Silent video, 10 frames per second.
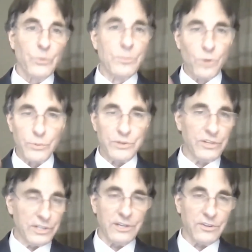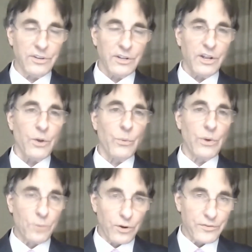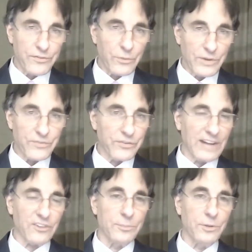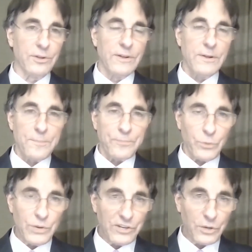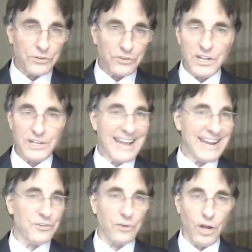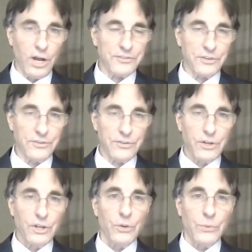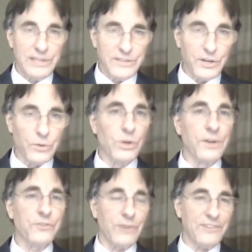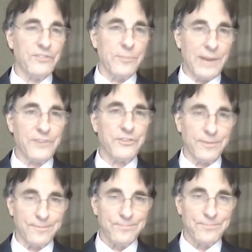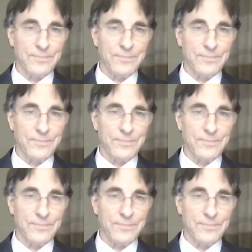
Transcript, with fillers: We're more resilient, we're more we're flexible, we don't see gains or losses. We lived in a world of transformation.